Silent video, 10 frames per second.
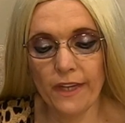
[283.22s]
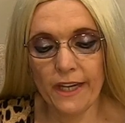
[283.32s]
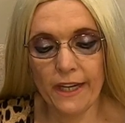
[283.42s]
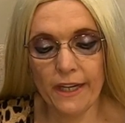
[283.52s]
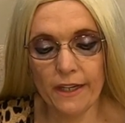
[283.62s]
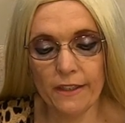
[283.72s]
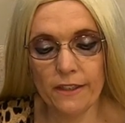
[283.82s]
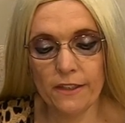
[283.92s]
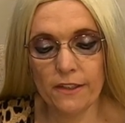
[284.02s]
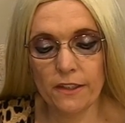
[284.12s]

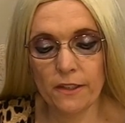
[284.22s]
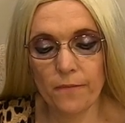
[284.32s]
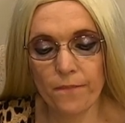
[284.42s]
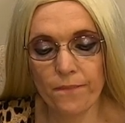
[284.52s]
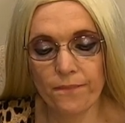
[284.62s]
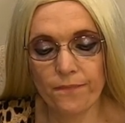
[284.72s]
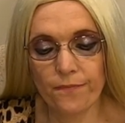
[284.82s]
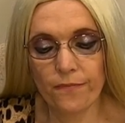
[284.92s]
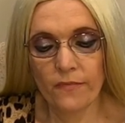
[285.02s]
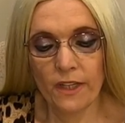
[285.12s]
and
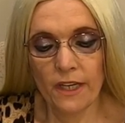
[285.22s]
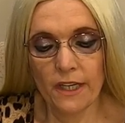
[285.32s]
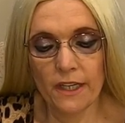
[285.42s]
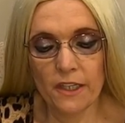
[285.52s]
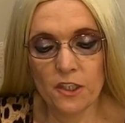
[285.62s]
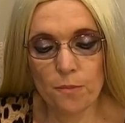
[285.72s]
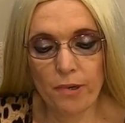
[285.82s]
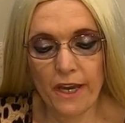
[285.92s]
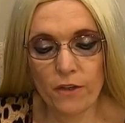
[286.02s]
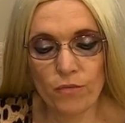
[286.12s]
it is
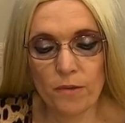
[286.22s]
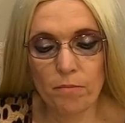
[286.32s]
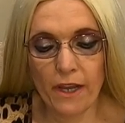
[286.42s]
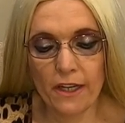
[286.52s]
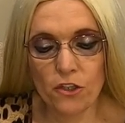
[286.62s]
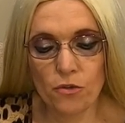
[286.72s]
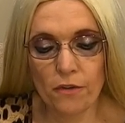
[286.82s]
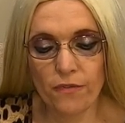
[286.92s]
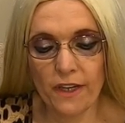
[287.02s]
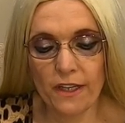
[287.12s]
packed with black
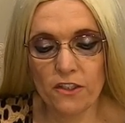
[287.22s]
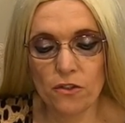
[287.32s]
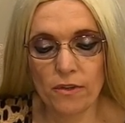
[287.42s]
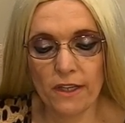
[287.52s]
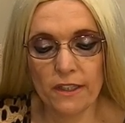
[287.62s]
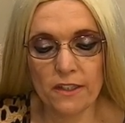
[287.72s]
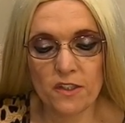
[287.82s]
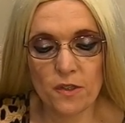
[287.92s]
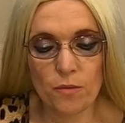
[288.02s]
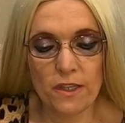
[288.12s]
truffle extract and
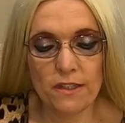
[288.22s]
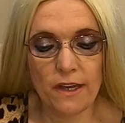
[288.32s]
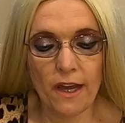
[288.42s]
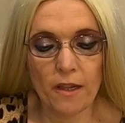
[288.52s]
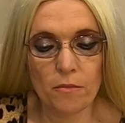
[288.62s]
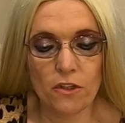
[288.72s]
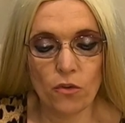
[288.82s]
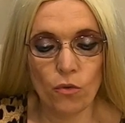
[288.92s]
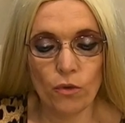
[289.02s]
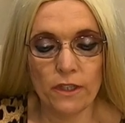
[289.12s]
sweet almond
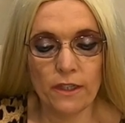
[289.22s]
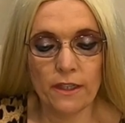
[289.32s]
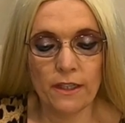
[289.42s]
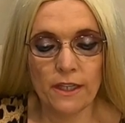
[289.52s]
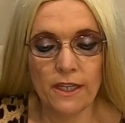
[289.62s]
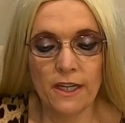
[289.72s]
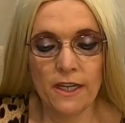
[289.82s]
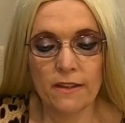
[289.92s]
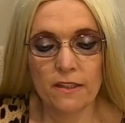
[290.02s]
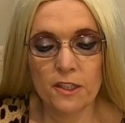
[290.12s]
oil.
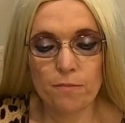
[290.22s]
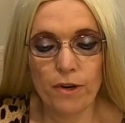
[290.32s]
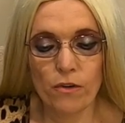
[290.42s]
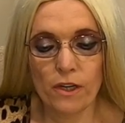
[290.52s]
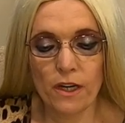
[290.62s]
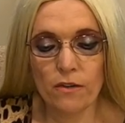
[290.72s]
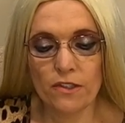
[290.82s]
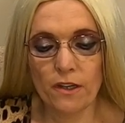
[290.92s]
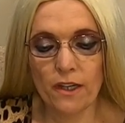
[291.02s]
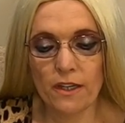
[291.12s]
This powerhouse
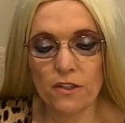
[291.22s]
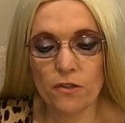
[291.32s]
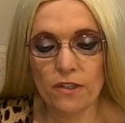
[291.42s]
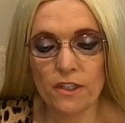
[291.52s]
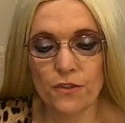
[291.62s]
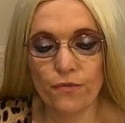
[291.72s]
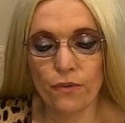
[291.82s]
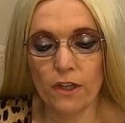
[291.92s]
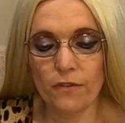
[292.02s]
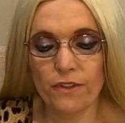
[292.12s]
cleanser is
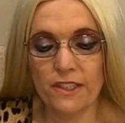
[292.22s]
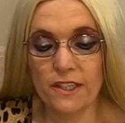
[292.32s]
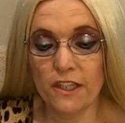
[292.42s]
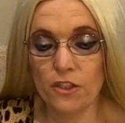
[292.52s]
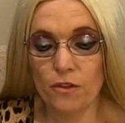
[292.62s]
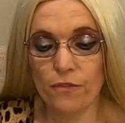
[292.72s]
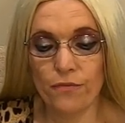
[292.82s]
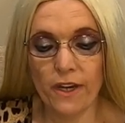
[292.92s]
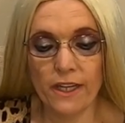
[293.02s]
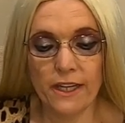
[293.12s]
full of essential
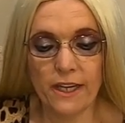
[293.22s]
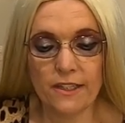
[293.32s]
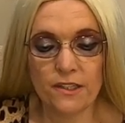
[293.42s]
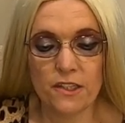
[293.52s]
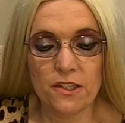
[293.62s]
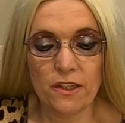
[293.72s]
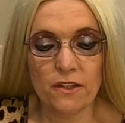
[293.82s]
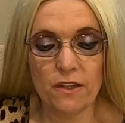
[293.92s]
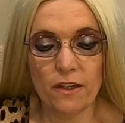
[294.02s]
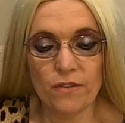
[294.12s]
fatty acids and
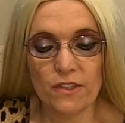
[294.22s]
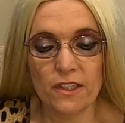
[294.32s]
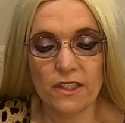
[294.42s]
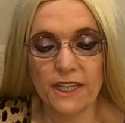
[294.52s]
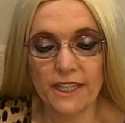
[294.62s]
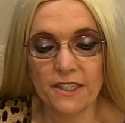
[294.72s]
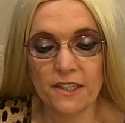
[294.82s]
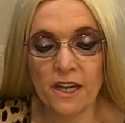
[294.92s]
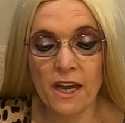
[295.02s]
delivers intense